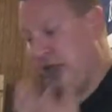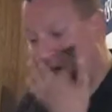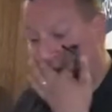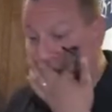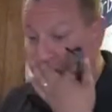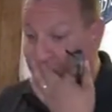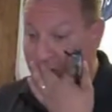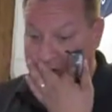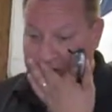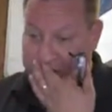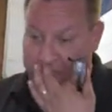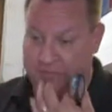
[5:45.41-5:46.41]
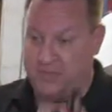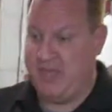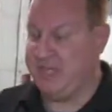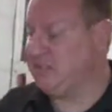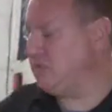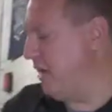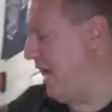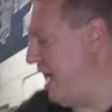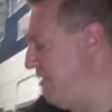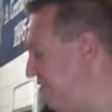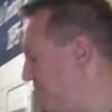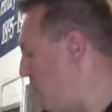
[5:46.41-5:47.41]
going to kind of go over some things. We
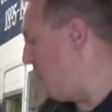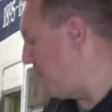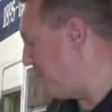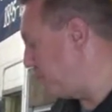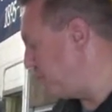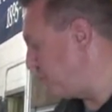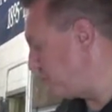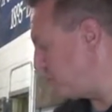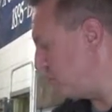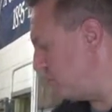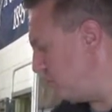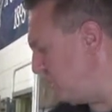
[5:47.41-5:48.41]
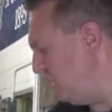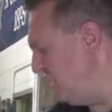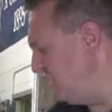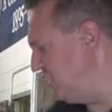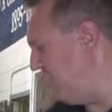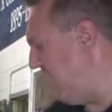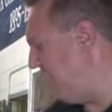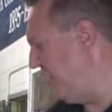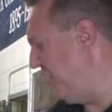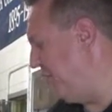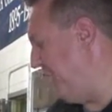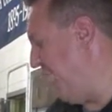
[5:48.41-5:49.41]
have, in this pilot
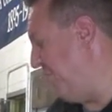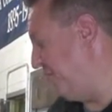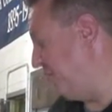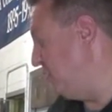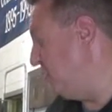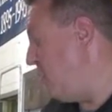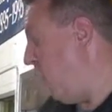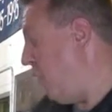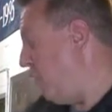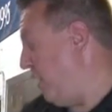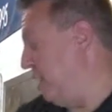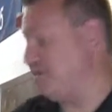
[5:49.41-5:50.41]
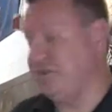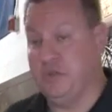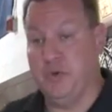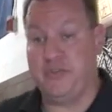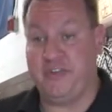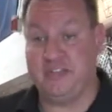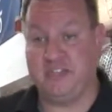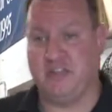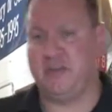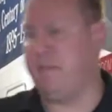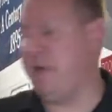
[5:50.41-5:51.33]
here, we have some newer things that have